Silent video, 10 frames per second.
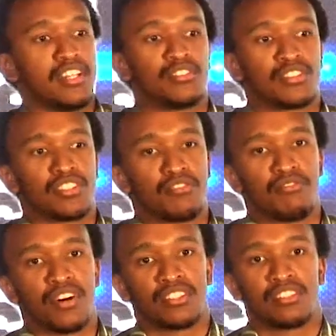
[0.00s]
This was the
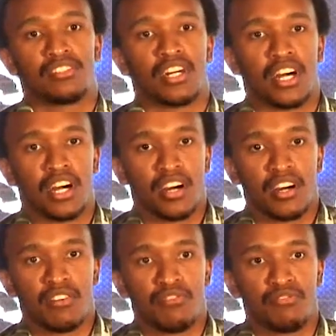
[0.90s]
first
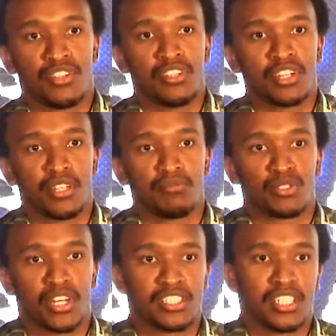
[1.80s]
video game
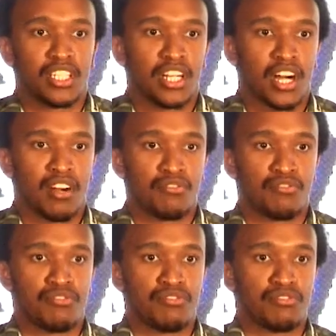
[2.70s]
to actually
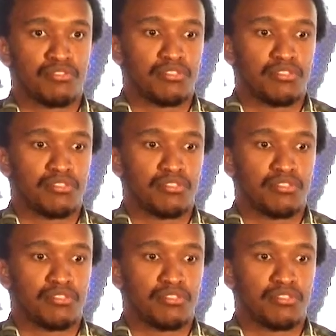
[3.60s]
have